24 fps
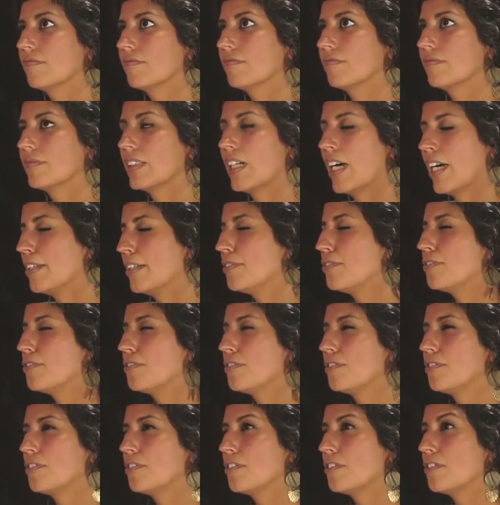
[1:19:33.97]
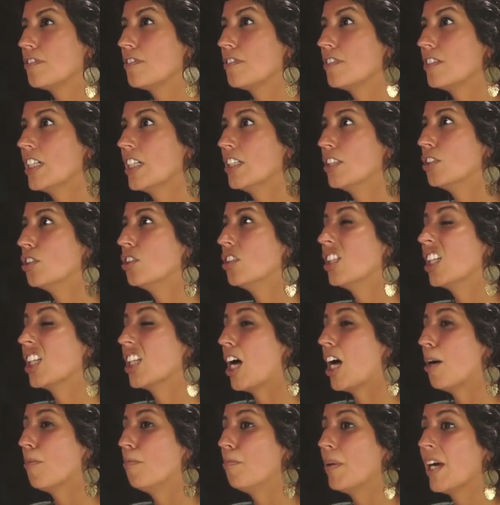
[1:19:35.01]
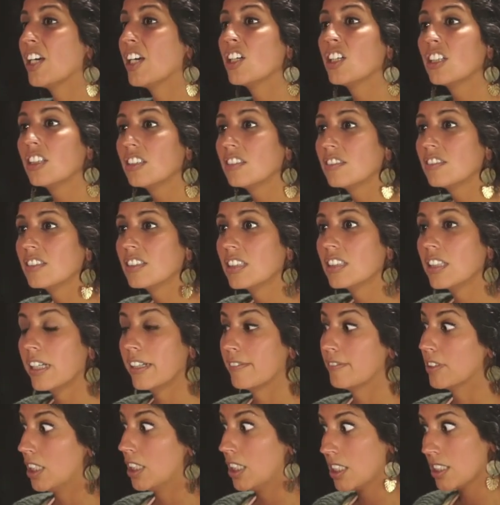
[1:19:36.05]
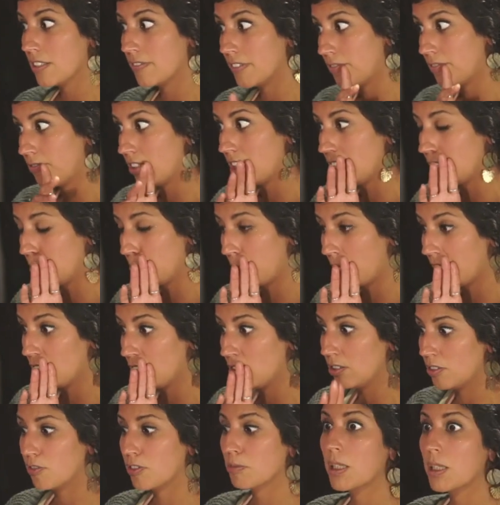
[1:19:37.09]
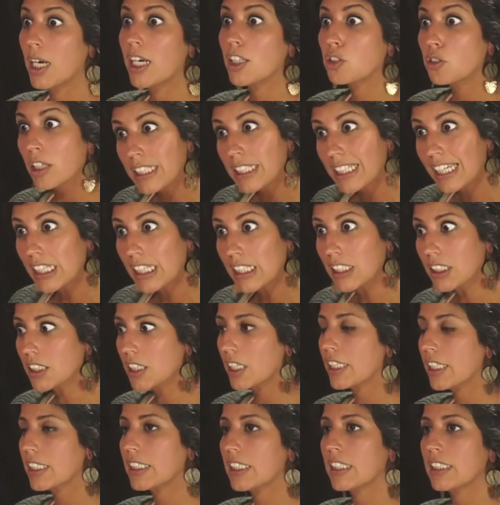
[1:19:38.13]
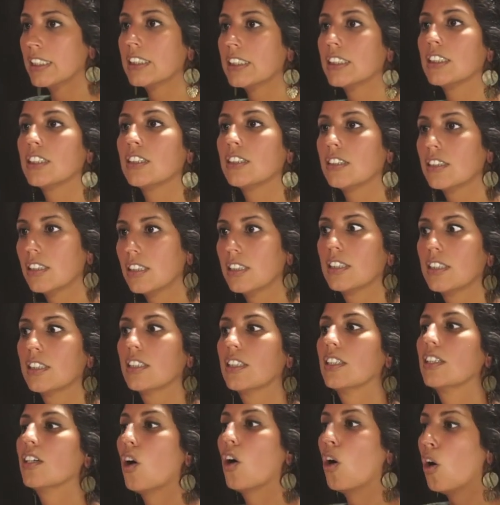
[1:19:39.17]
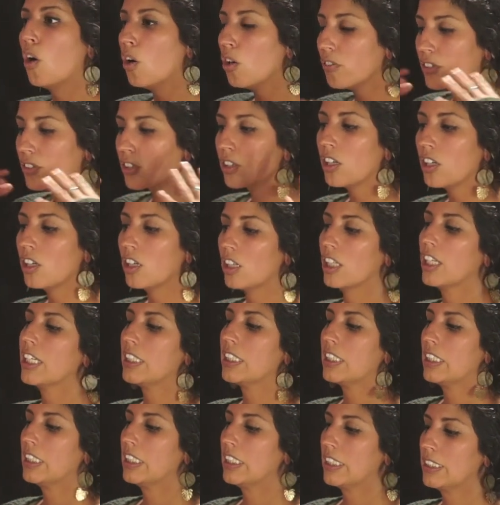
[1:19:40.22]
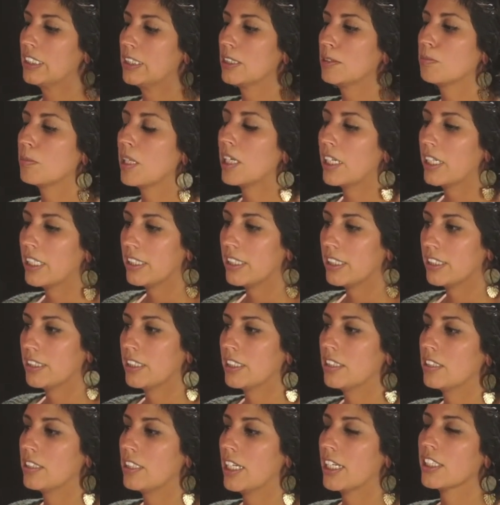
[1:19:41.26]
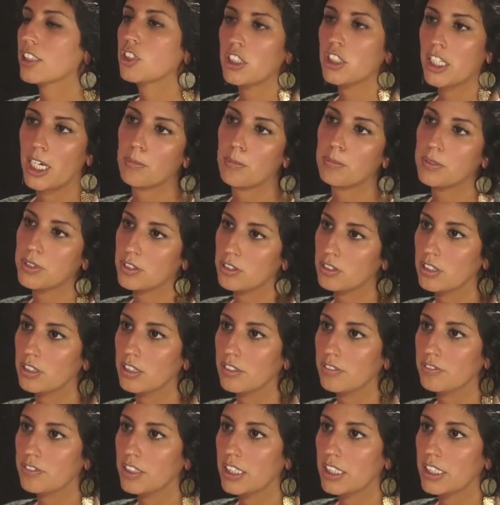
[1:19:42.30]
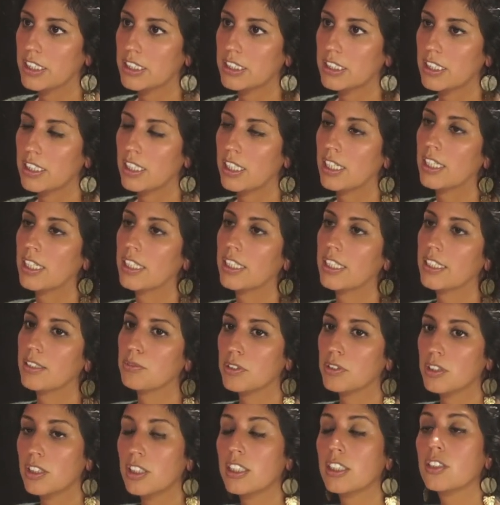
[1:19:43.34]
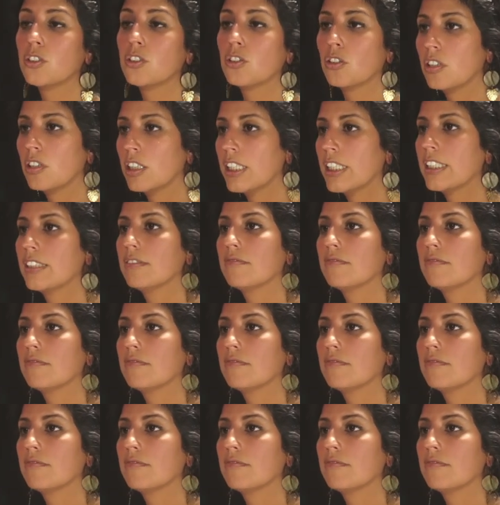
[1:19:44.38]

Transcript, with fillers: I feel a lot better. I've lost 15 pounds from not drinking. Like, it's overall, I think it's my next chapter of, like, I really enjoy